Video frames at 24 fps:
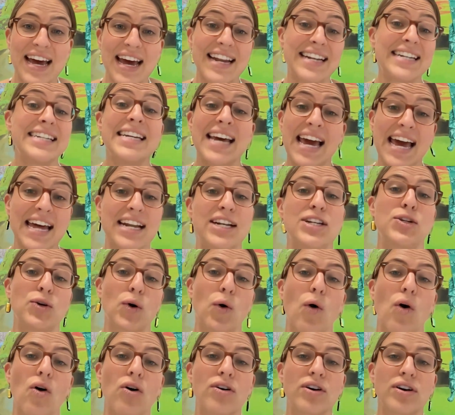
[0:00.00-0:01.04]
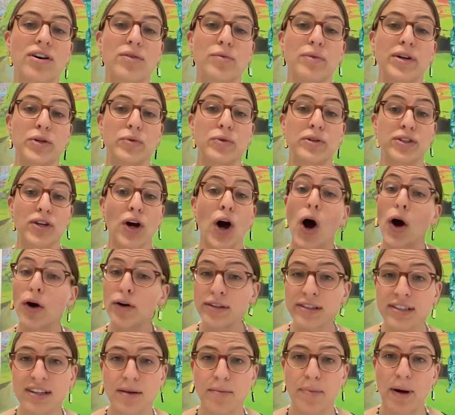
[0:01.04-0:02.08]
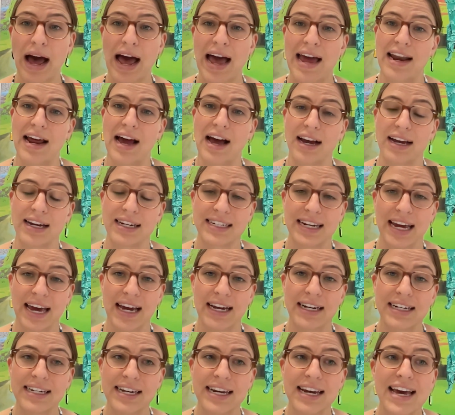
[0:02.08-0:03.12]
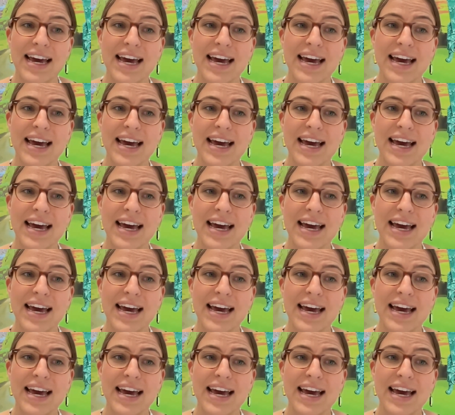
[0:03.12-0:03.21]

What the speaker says: a TED talk, which was hosted by an architect